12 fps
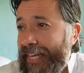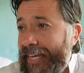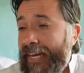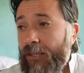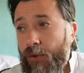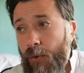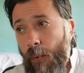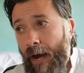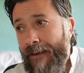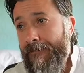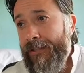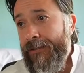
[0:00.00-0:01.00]
And he had 2
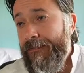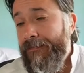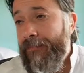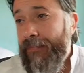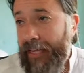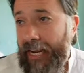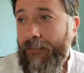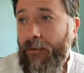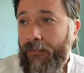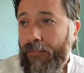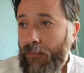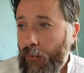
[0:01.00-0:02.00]
wives. The name
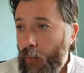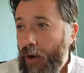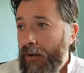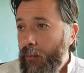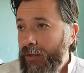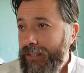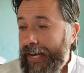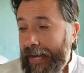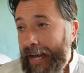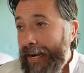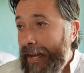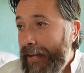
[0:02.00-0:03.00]
of one
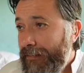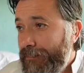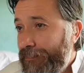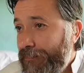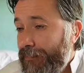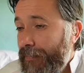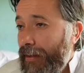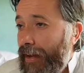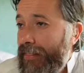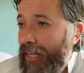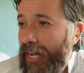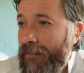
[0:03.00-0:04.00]
was Hannah,
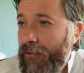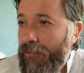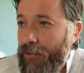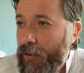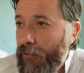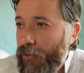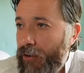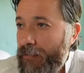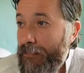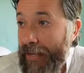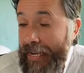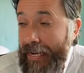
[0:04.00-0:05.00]
and the name of the other
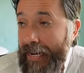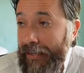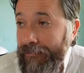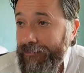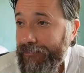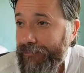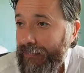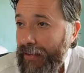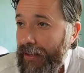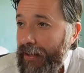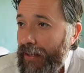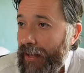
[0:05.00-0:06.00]
Peninnah.
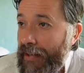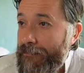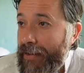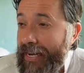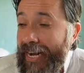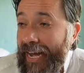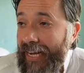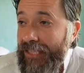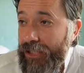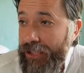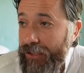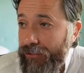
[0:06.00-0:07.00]
And Peninnah
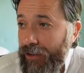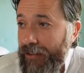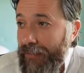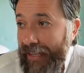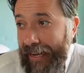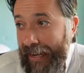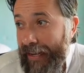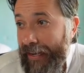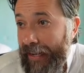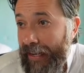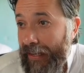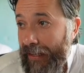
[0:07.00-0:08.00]
had children, but
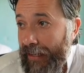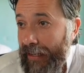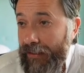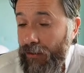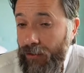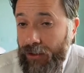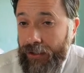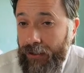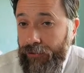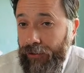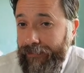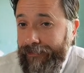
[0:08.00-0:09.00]
Hannah had no
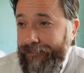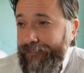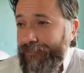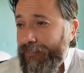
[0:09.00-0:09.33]
children.